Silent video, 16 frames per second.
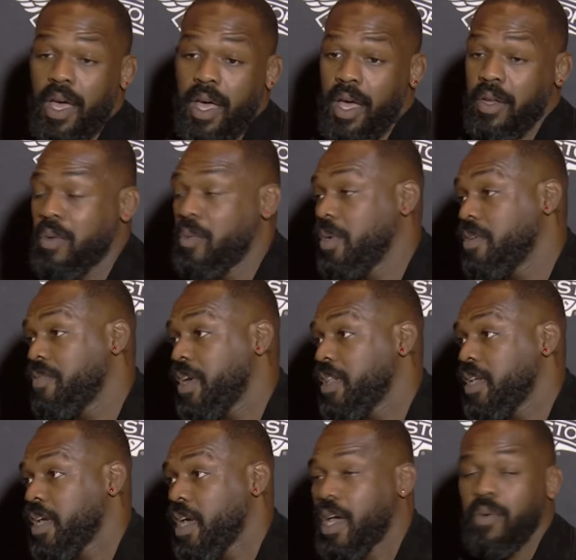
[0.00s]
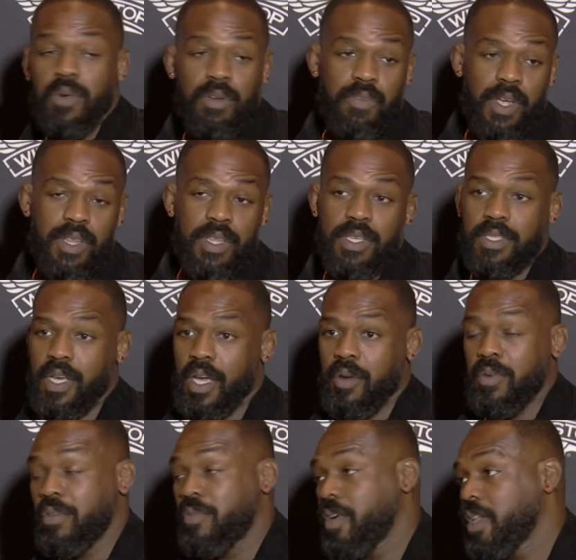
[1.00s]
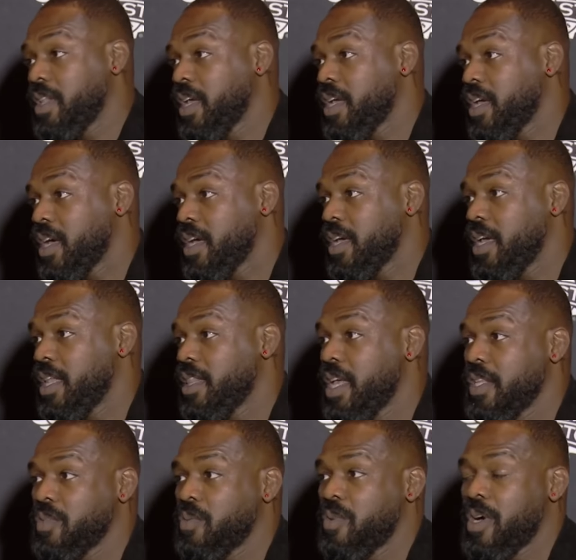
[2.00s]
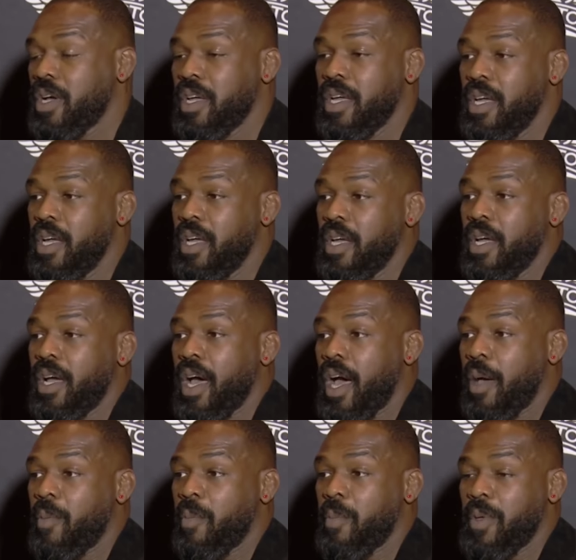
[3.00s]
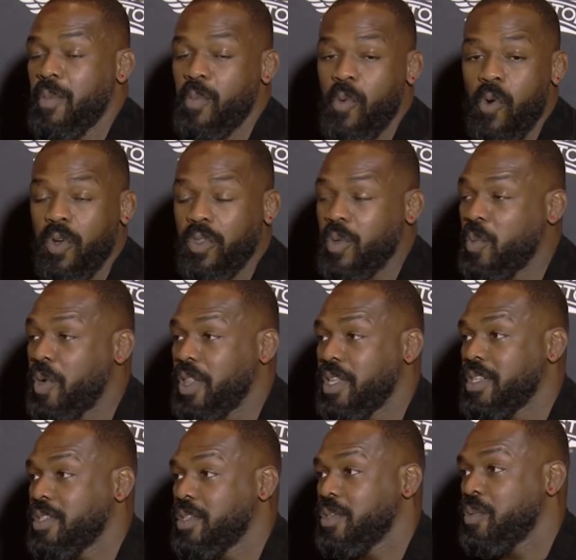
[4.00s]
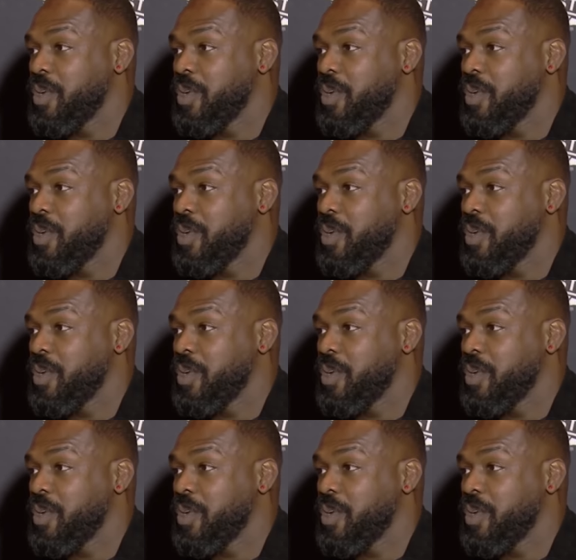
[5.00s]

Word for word: I don't want to fight that guy. I want to fight this guy. I want to fight that guy. And that's why i am be more than willing to